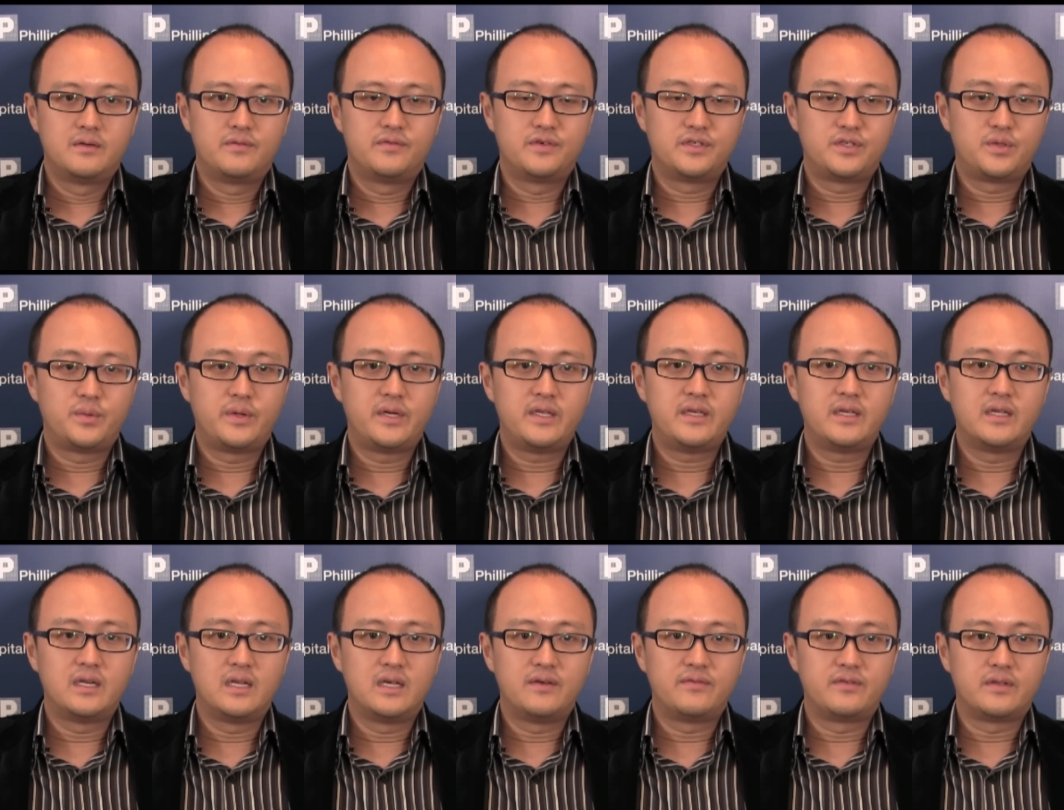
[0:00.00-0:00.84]
For
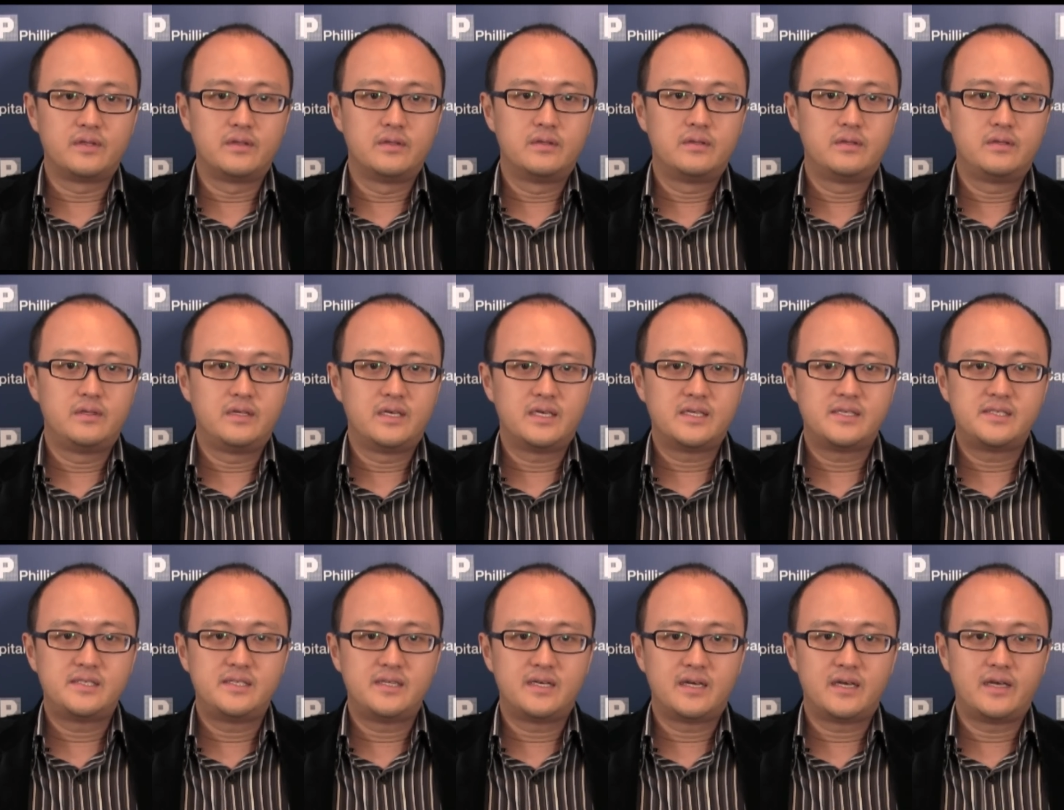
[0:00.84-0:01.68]
2011, the
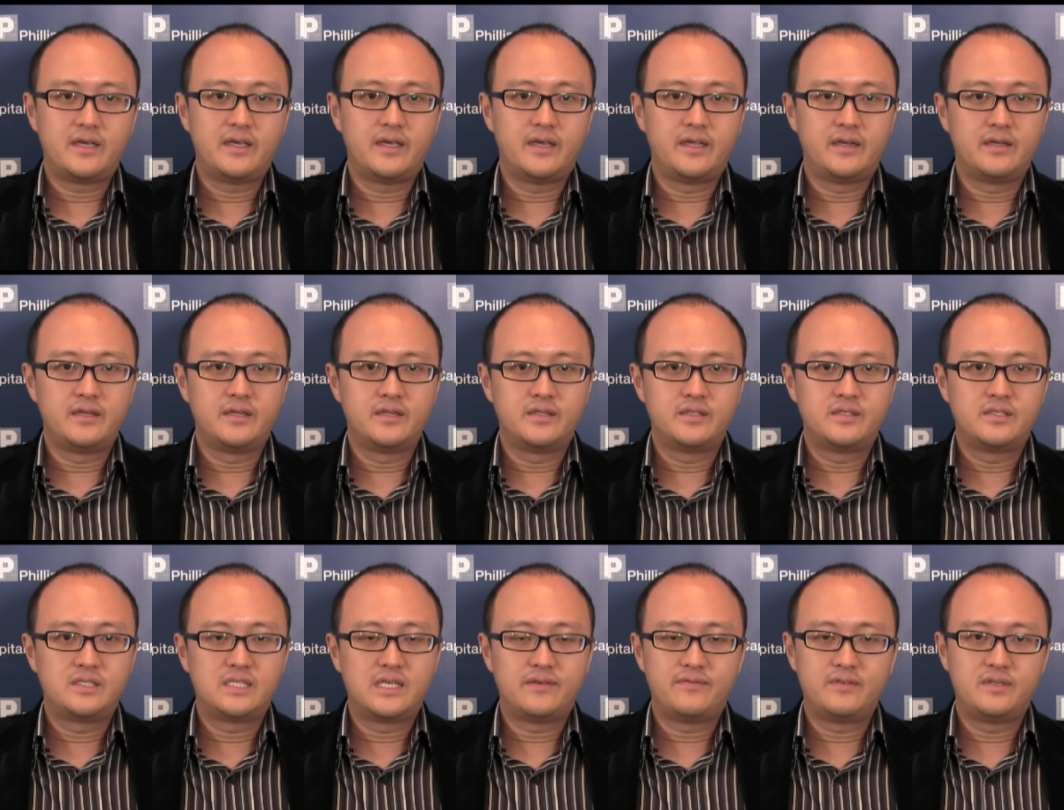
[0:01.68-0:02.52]
STI ended
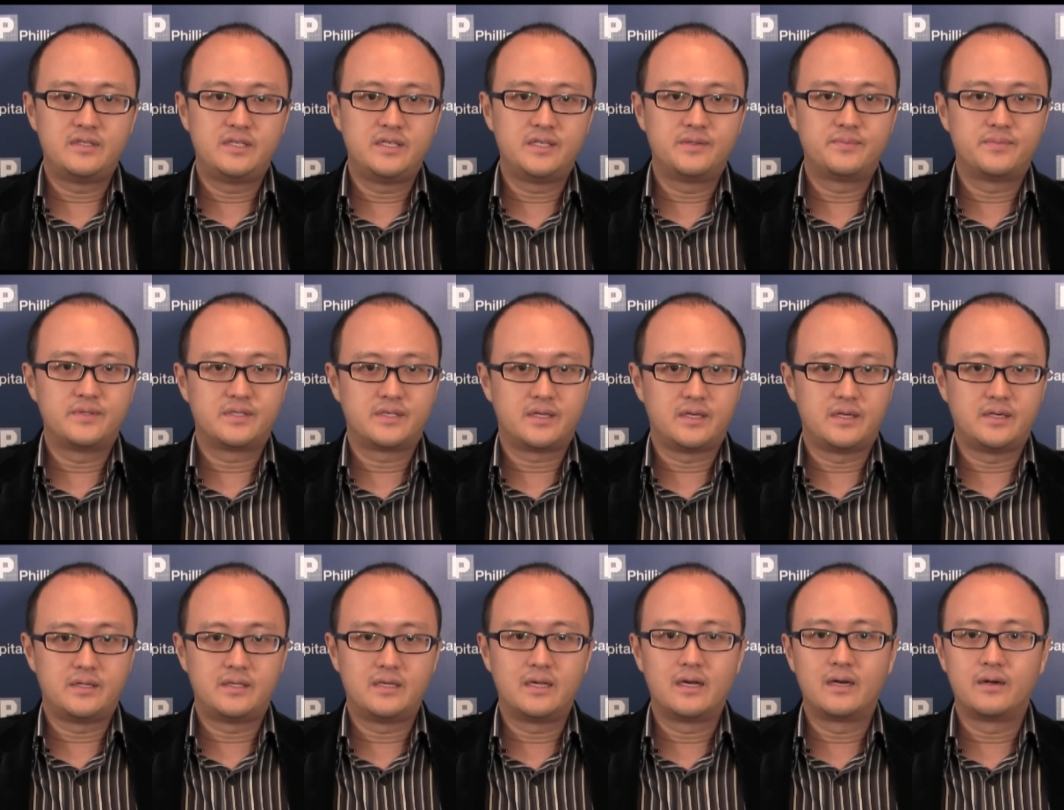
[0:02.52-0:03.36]

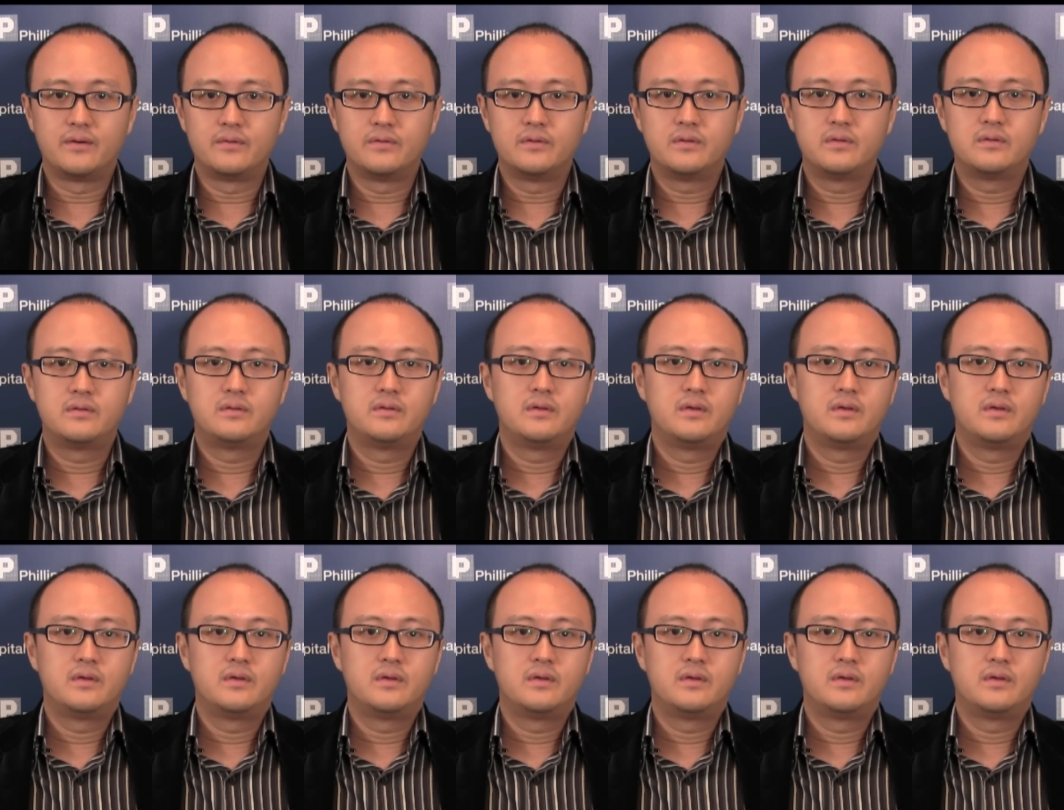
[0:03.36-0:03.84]
17% down,